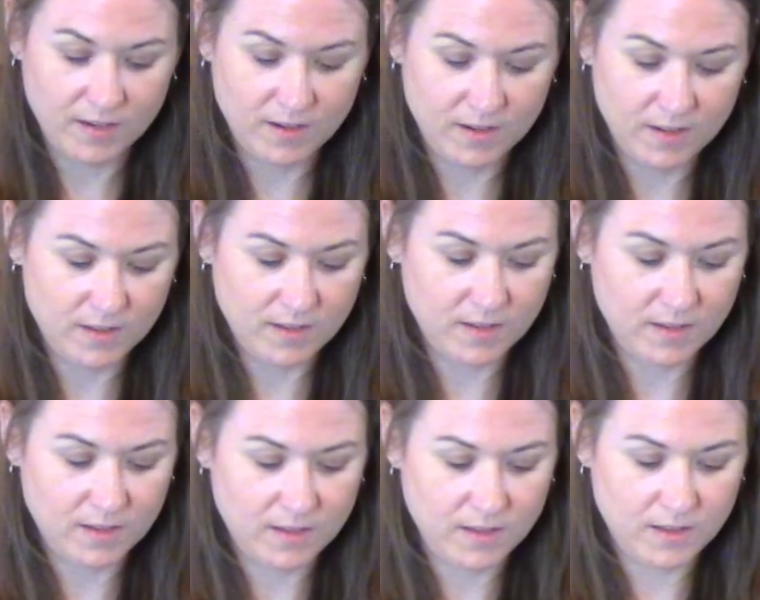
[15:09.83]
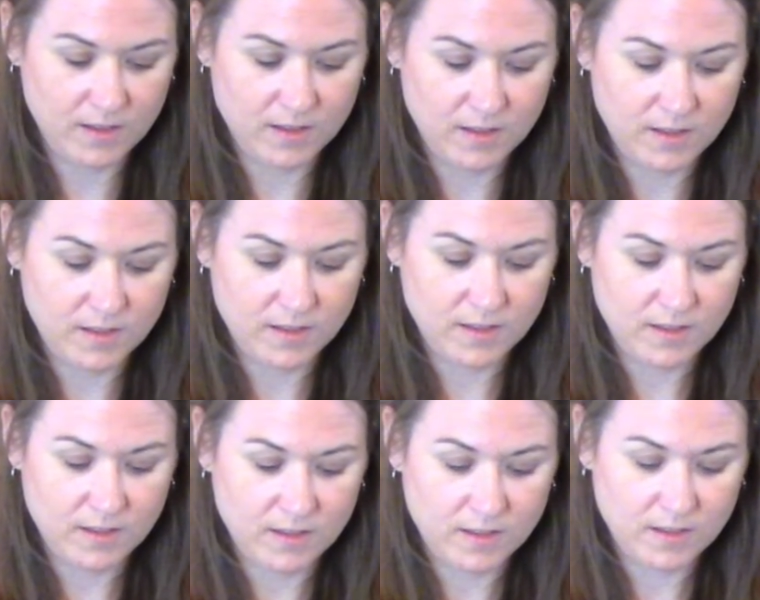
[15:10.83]

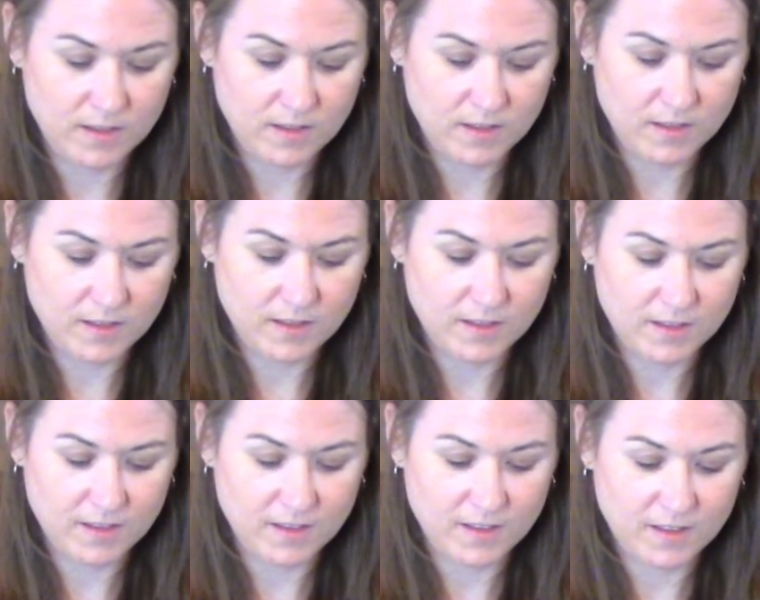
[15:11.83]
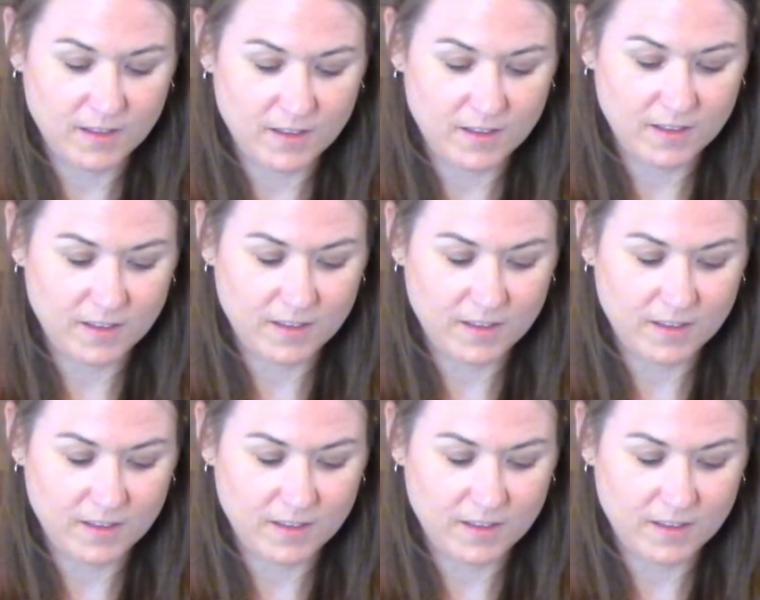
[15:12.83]
No one is speaking in this clip.